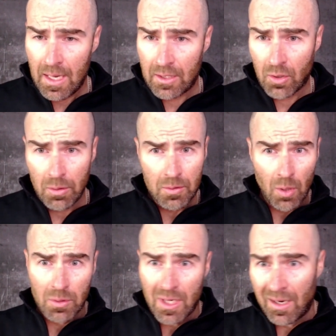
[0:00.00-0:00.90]
And so he was
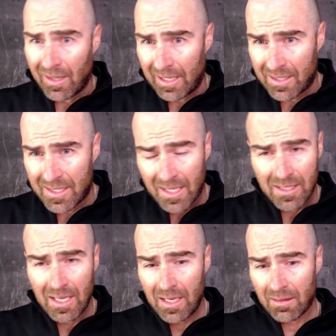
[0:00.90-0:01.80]
always kind of like
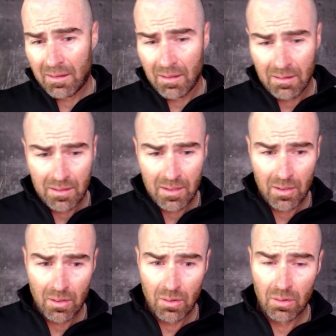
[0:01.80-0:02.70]
sixteenth
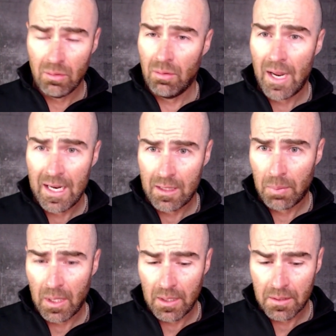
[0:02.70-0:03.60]
to eighth
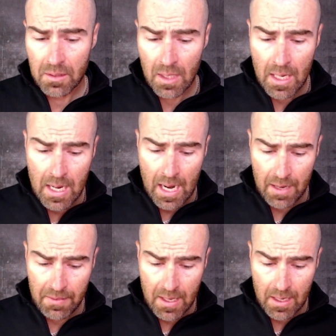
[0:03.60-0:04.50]
place.
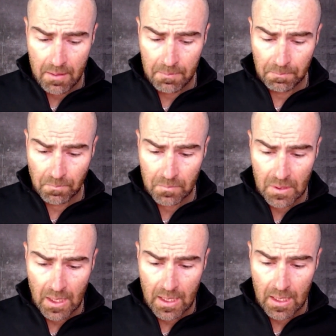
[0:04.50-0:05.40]
And then,
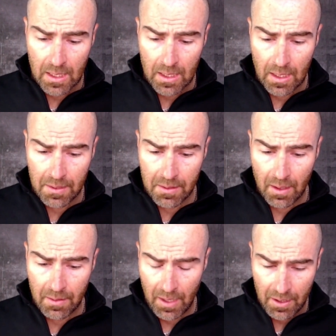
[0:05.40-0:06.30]
Uh, I, th
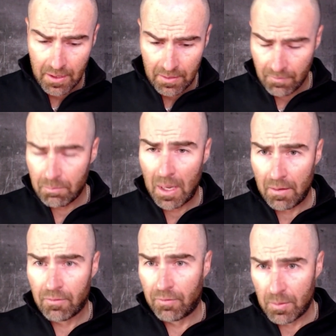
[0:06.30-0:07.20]
I, I
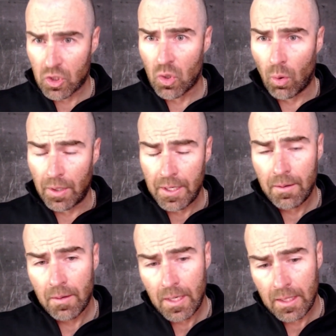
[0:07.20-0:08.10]
but from the
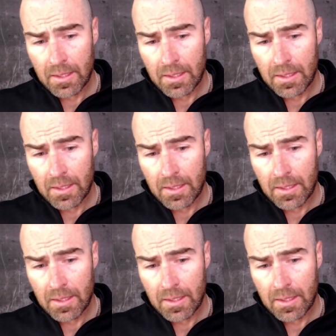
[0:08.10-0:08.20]
story, he